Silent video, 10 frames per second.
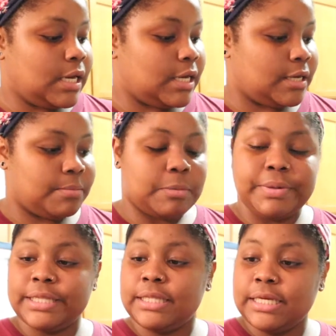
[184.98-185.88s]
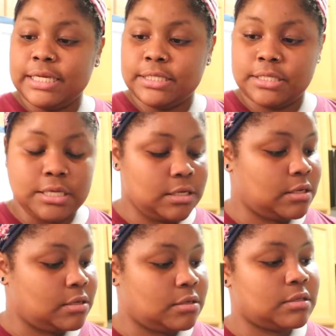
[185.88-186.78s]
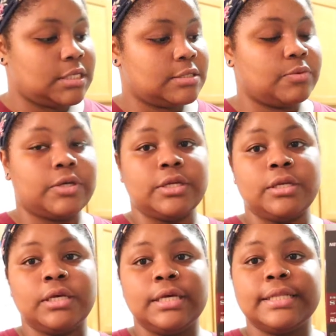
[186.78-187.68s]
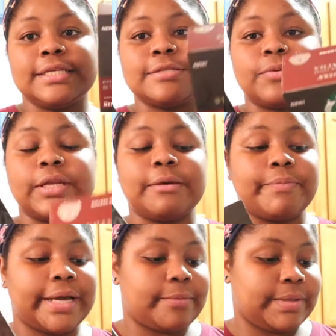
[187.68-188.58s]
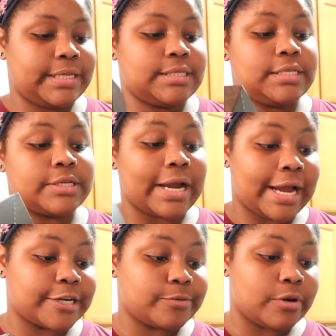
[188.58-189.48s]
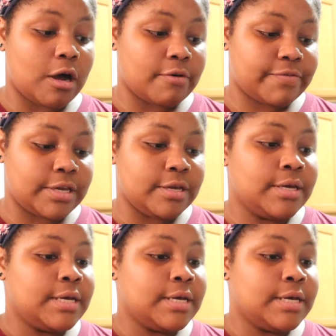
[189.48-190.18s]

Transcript: Um, but these, this one, this one, in Pike Place, these are actual coffee.